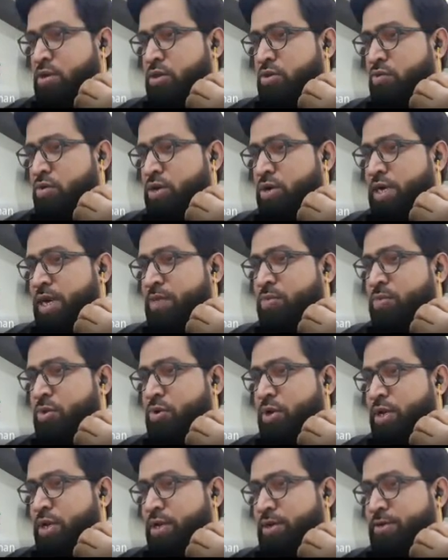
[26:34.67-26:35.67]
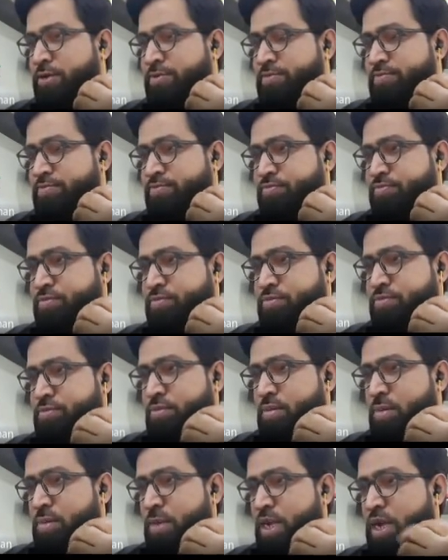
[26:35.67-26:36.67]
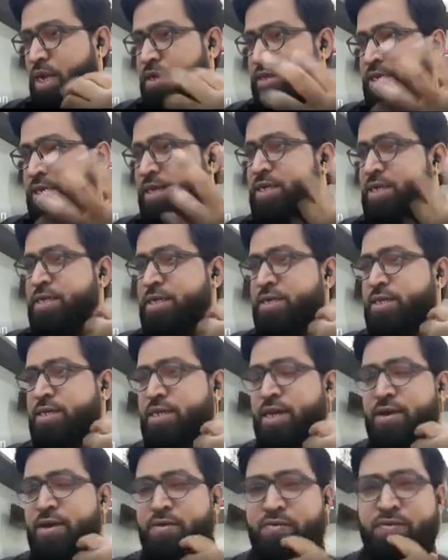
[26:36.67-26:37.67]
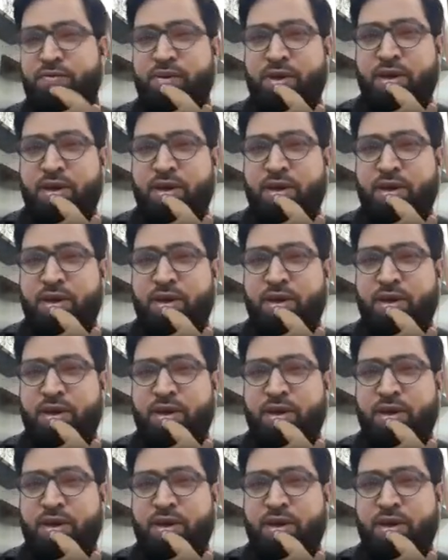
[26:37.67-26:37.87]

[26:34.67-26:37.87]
So what I am doing here itself,